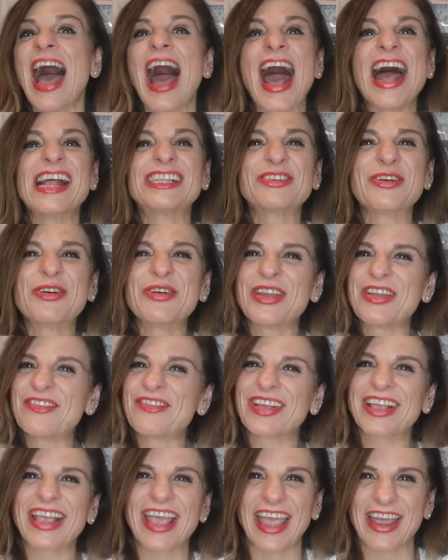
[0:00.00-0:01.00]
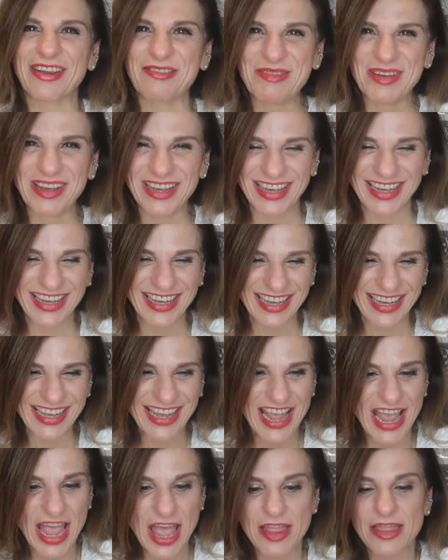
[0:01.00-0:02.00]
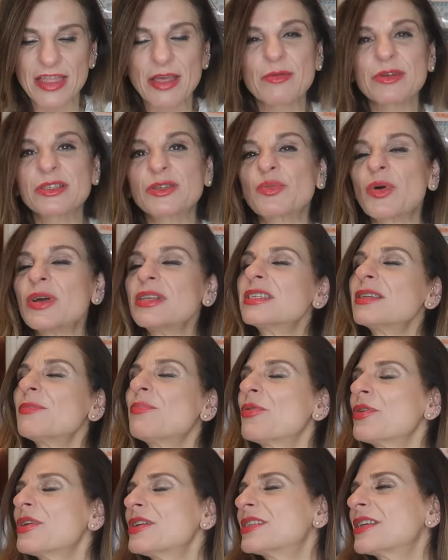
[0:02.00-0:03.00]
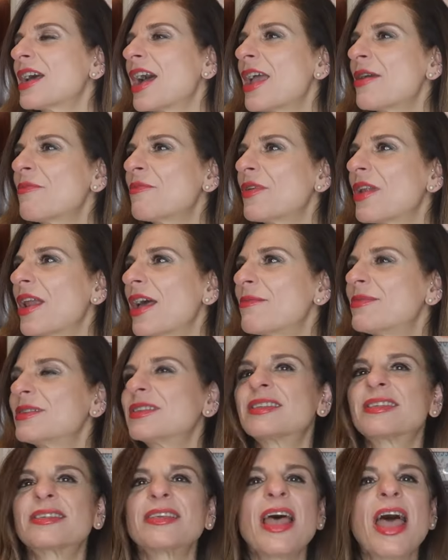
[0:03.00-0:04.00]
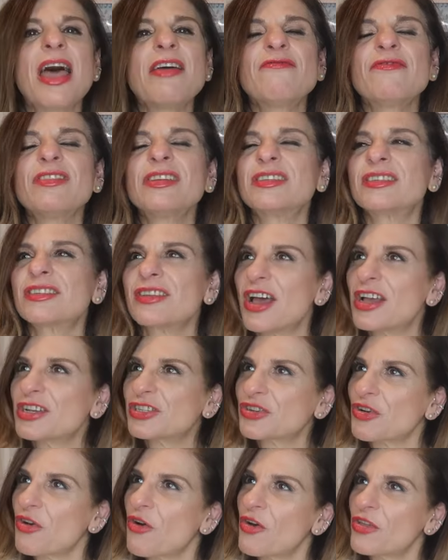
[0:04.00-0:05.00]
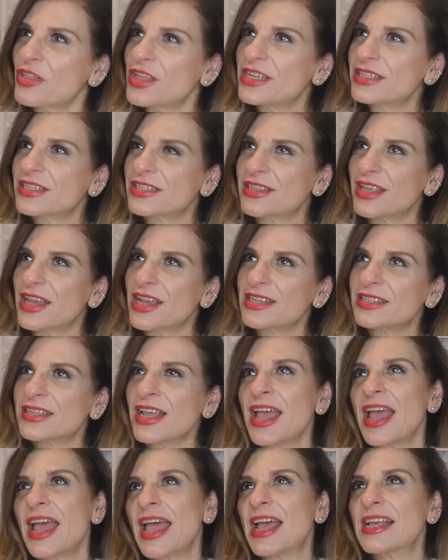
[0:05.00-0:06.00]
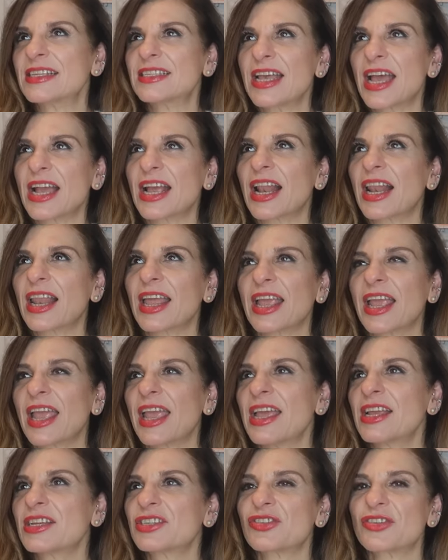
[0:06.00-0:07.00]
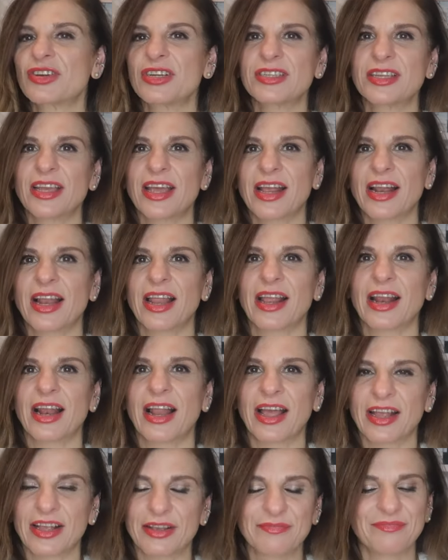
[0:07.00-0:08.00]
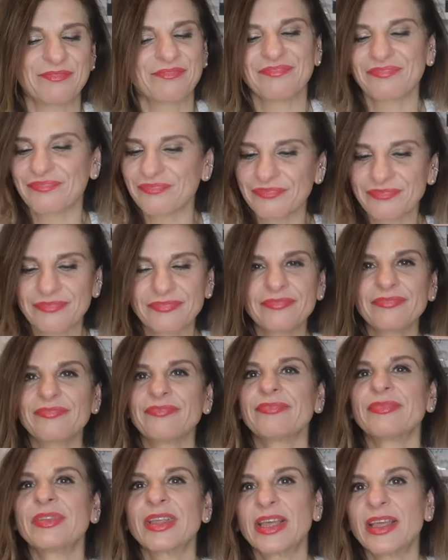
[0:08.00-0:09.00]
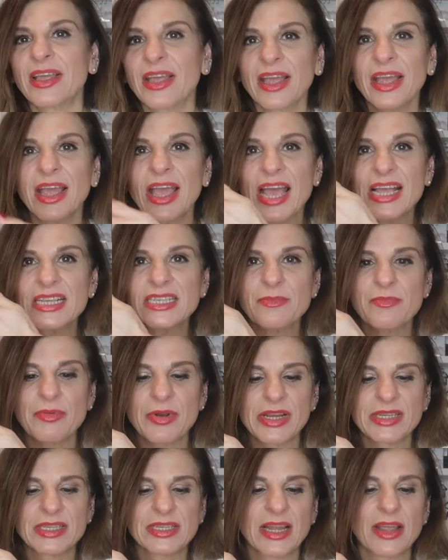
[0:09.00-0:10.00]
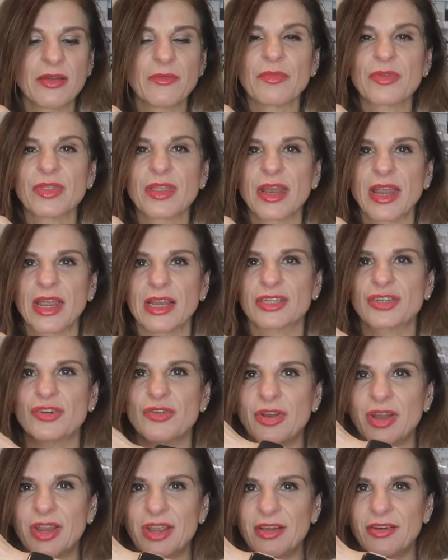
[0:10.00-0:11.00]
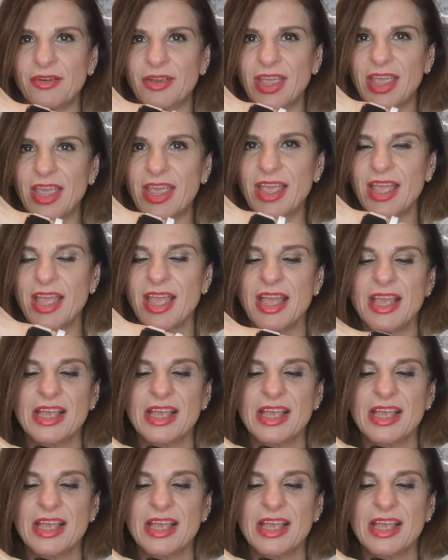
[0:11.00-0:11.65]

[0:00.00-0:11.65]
I don't even care. There was once upon a time when I would sit and research all these things. Is it a CLIC H or is it a CLIC clack? It's a bracelet with an H on it, okay?